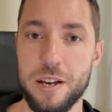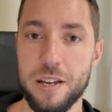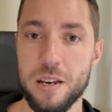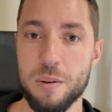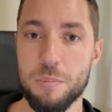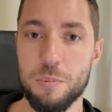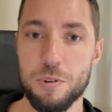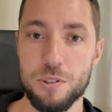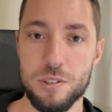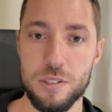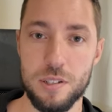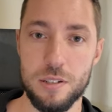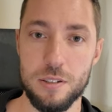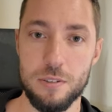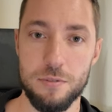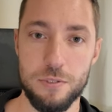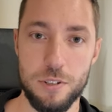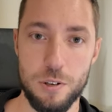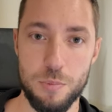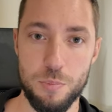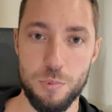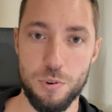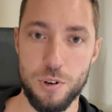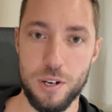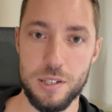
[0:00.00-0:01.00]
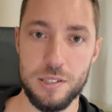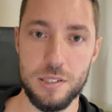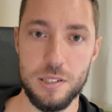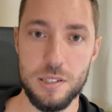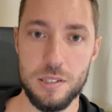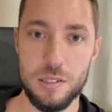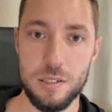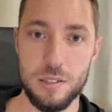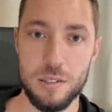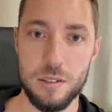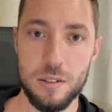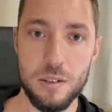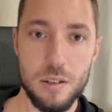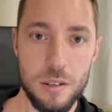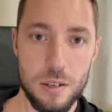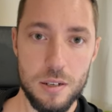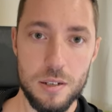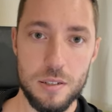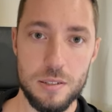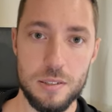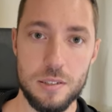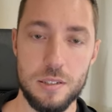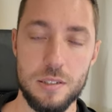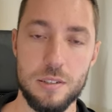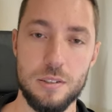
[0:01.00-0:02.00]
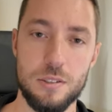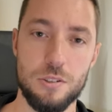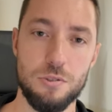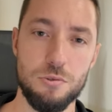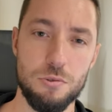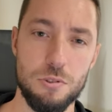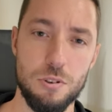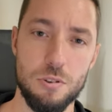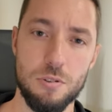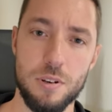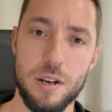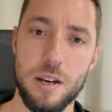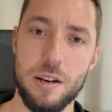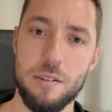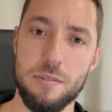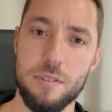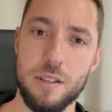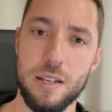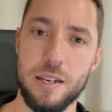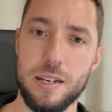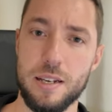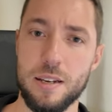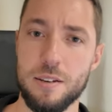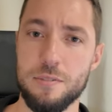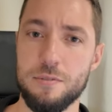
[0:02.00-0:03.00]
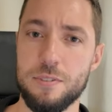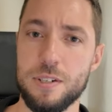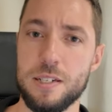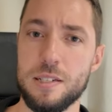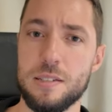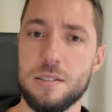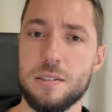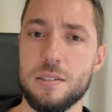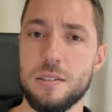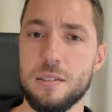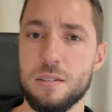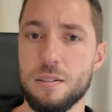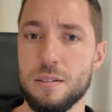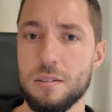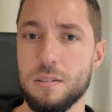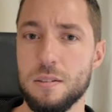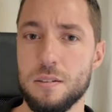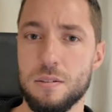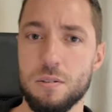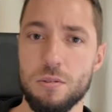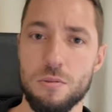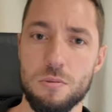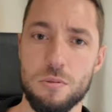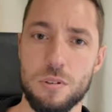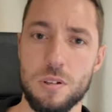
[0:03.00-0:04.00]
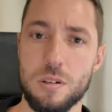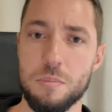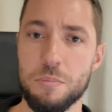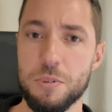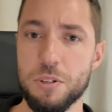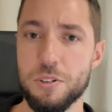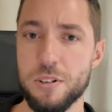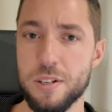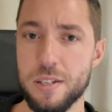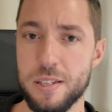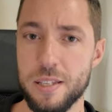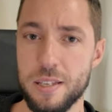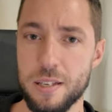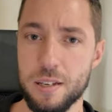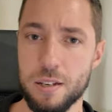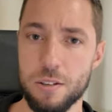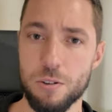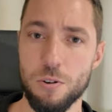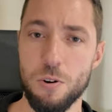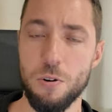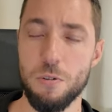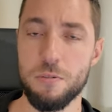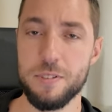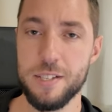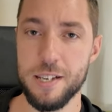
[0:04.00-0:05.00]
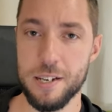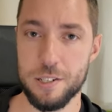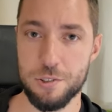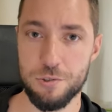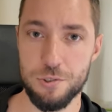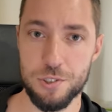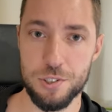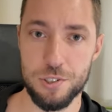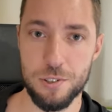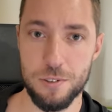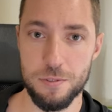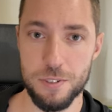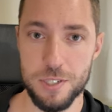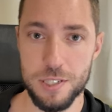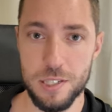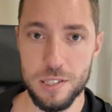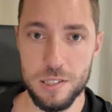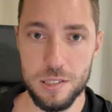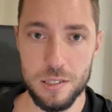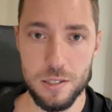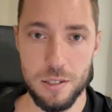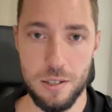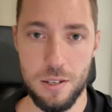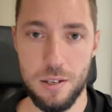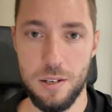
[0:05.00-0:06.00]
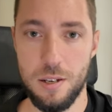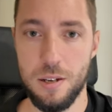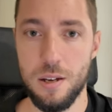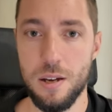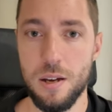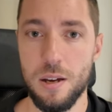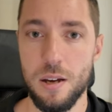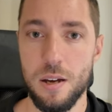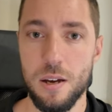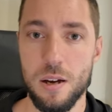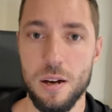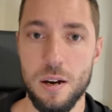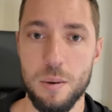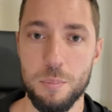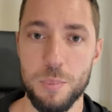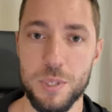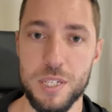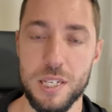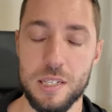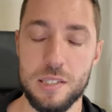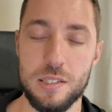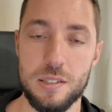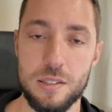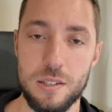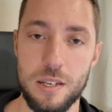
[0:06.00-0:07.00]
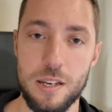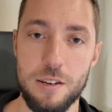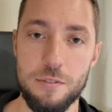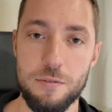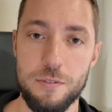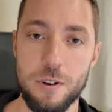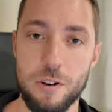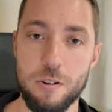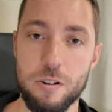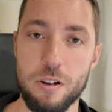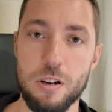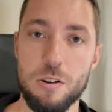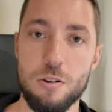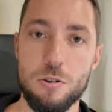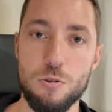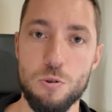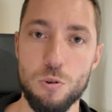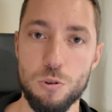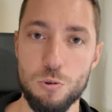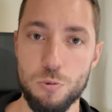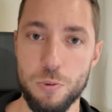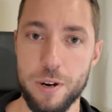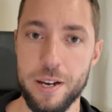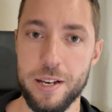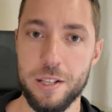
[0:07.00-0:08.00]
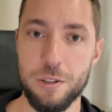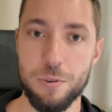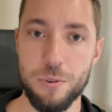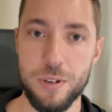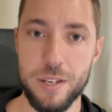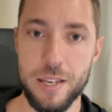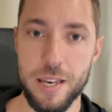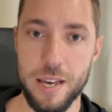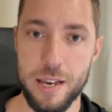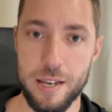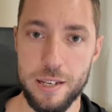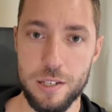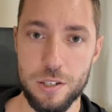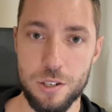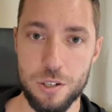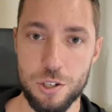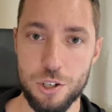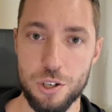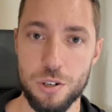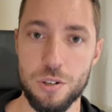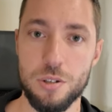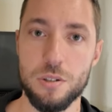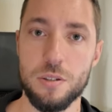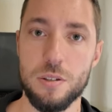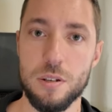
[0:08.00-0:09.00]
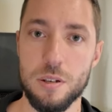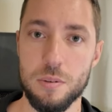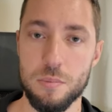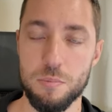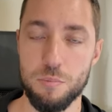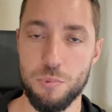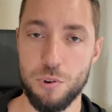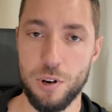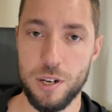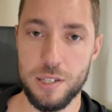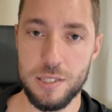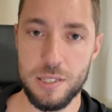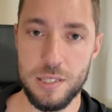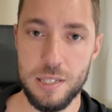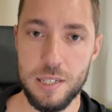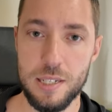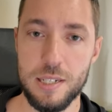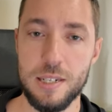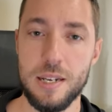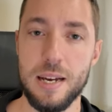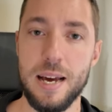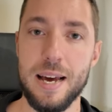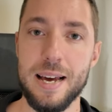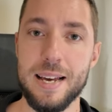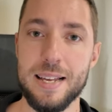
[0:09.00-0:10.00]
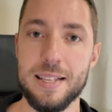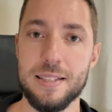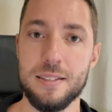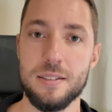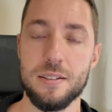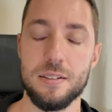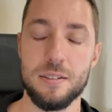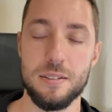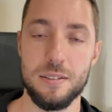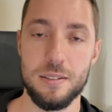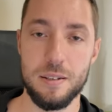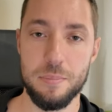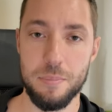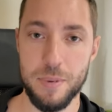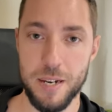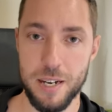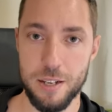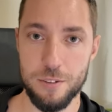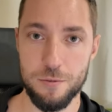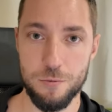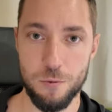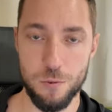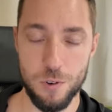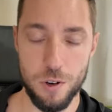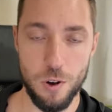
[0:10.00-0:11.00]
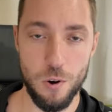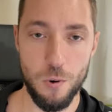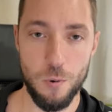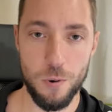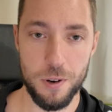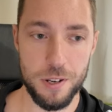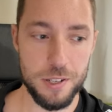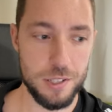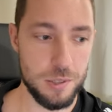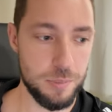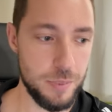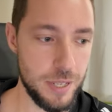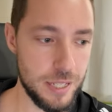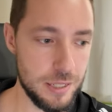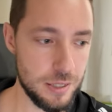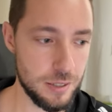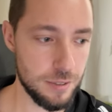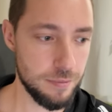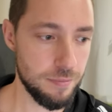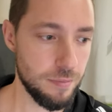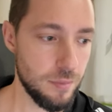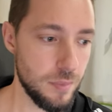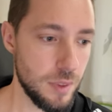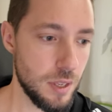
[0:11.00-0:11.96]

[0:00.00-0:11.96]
80% of their prices since you don't have like events and community and all of the extra services. But that's a very good way to gauge the pricing and demand for a co-working space.